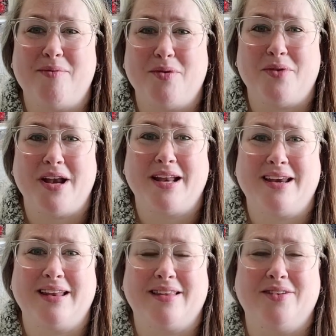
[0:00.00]
I've been
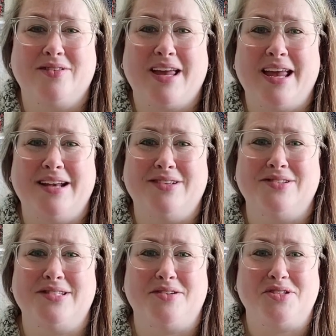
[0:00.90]
running little
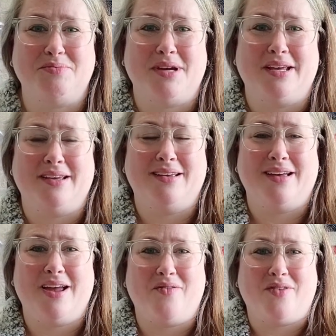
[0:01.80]
candles out to I
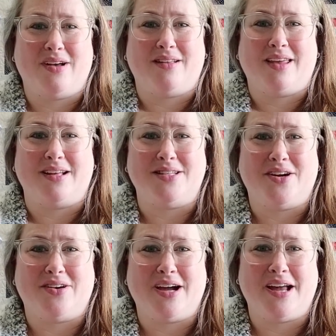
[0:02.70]
have like a
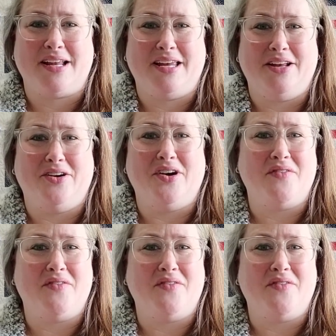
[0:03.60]
terracotta heater.